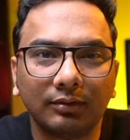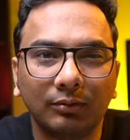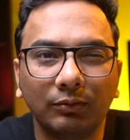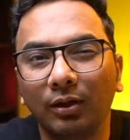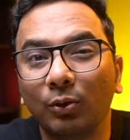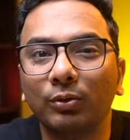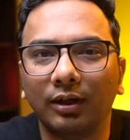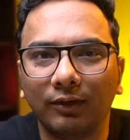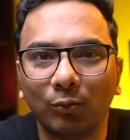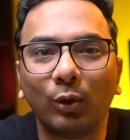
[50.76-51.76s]
Well, two
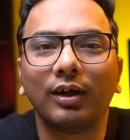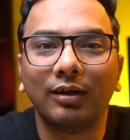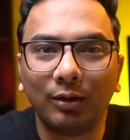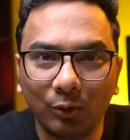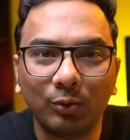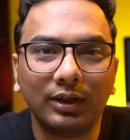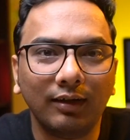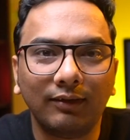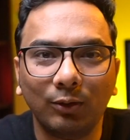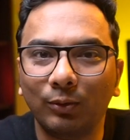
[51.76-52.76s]
things. What are the two
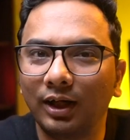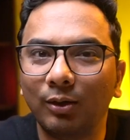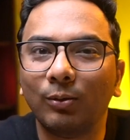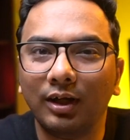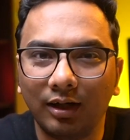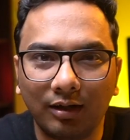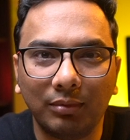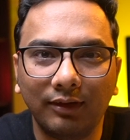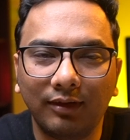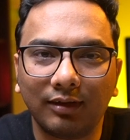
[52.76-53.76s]
things you need to create a
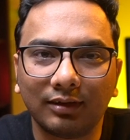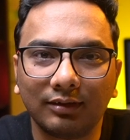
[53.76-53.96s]
budget?